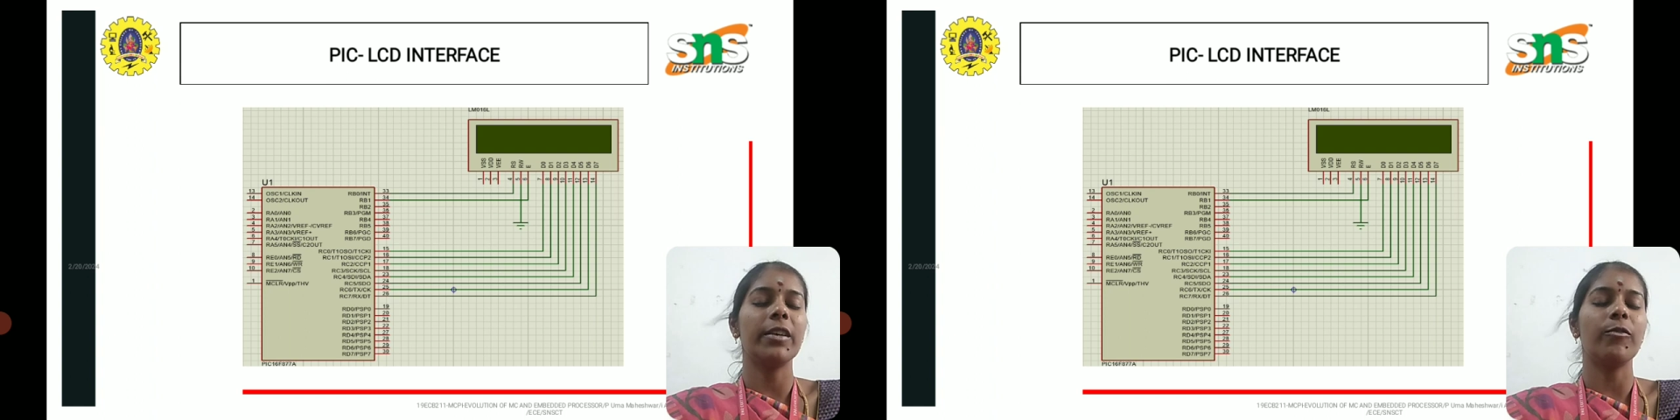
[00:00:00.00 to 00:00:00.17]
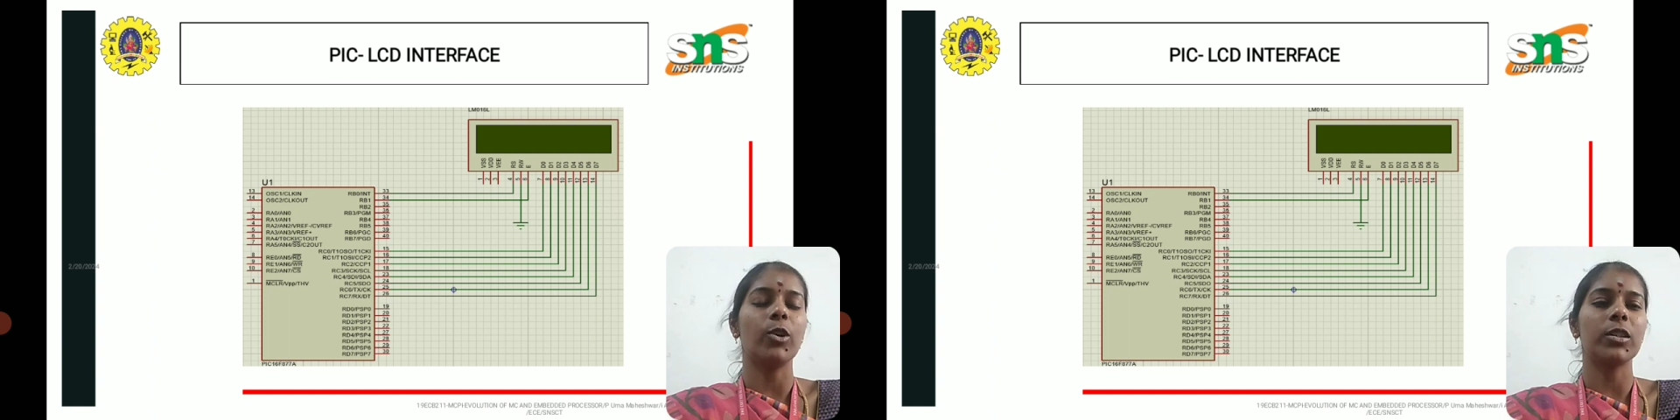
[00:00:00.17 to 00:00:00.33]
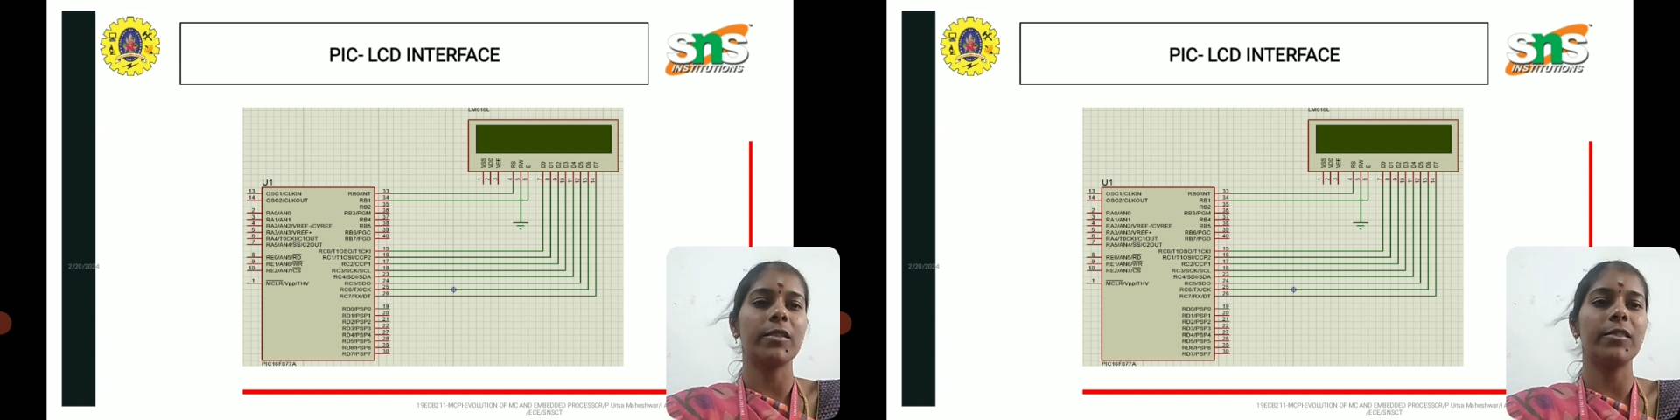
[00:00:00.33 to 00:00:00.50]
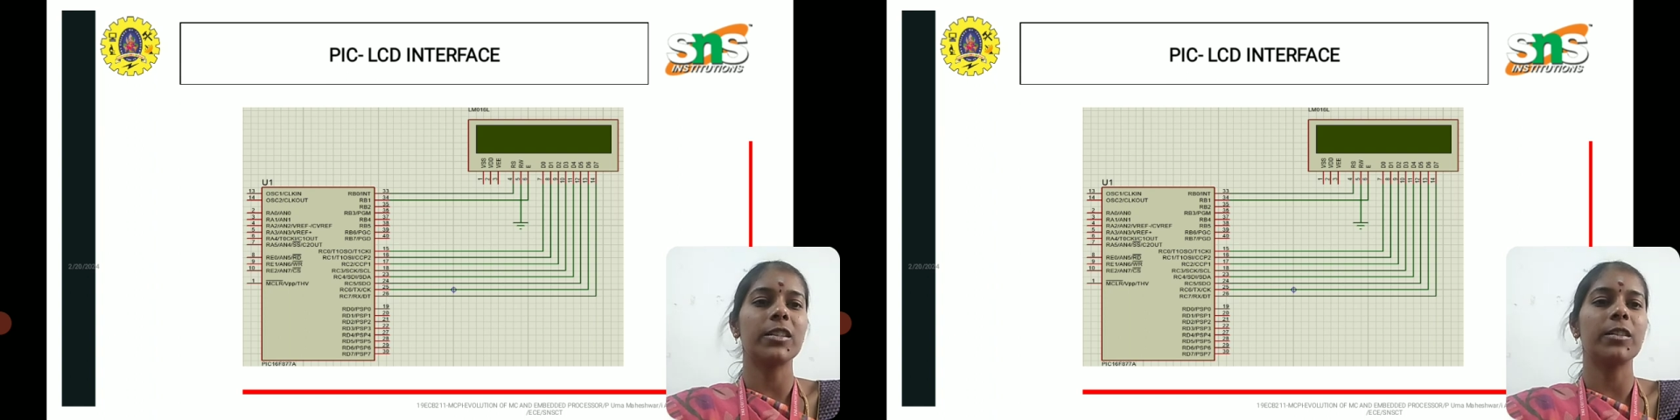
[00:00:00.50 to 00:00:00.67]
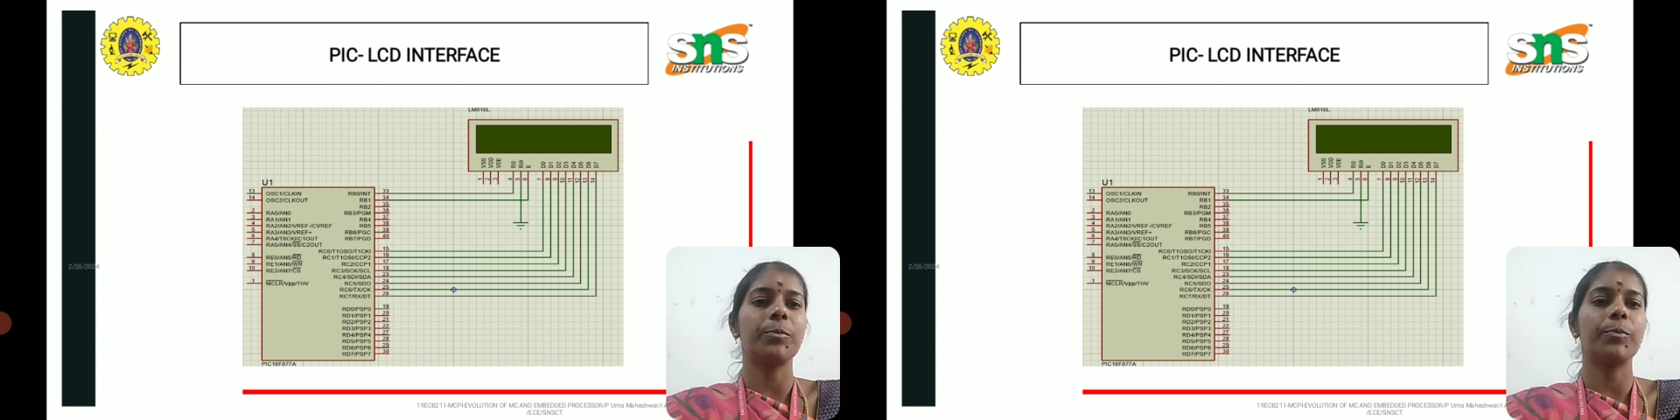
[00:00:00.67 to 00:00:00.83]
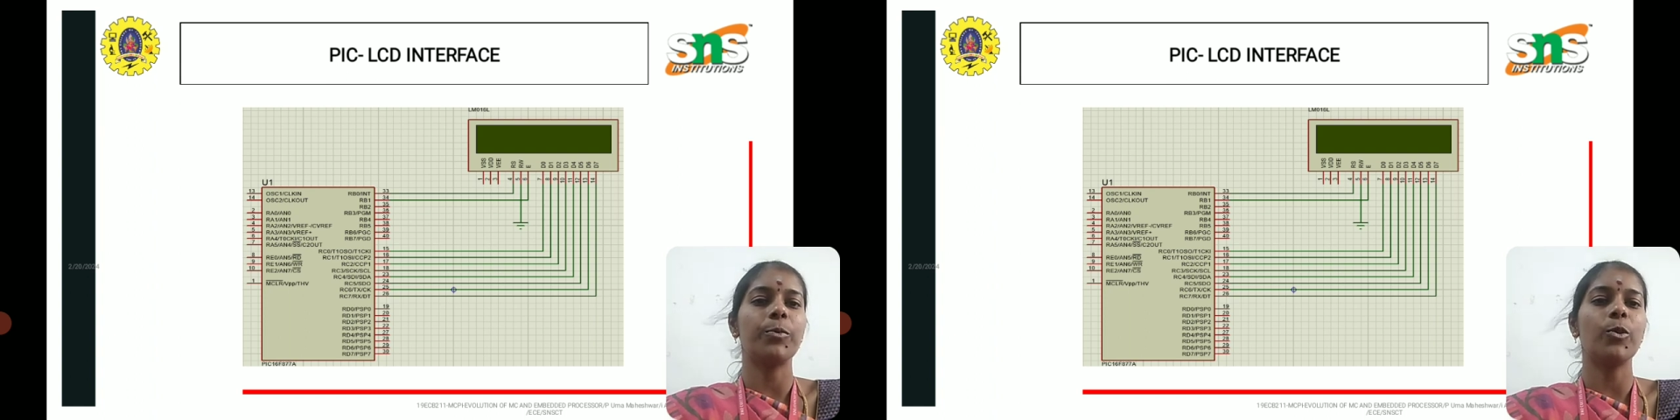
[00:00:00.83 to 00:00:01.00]
whatever the
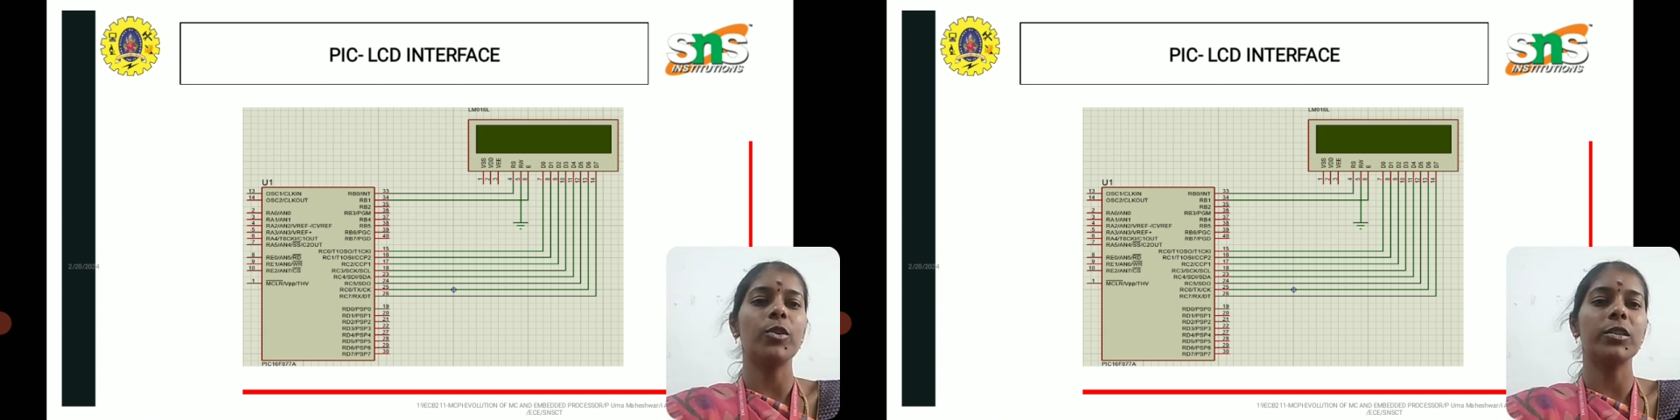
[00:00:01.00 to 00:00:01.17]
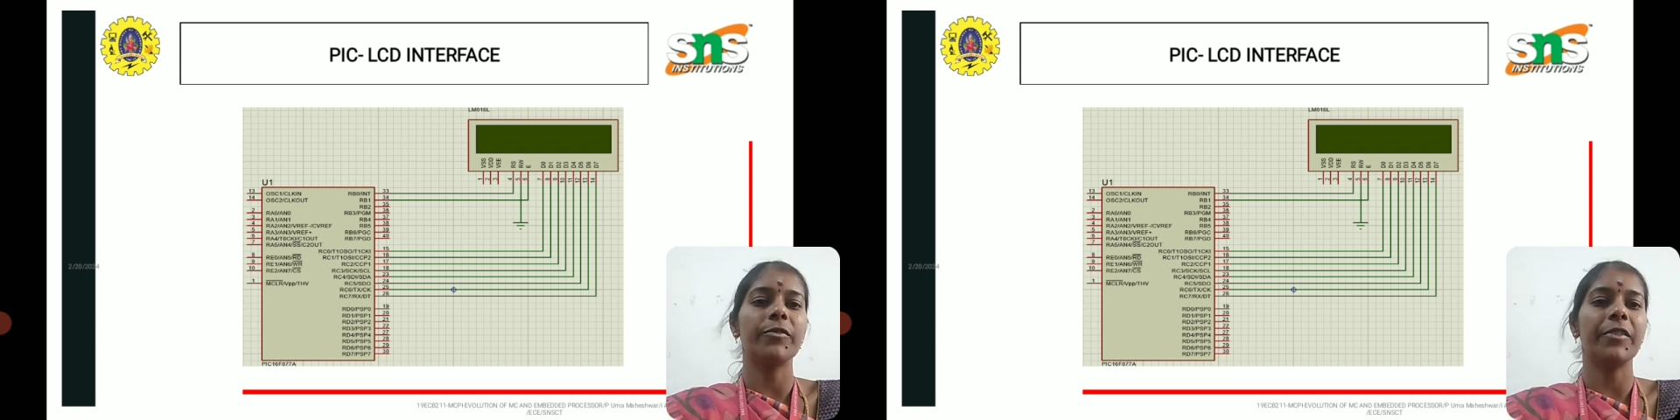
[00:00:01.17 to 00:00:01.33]
port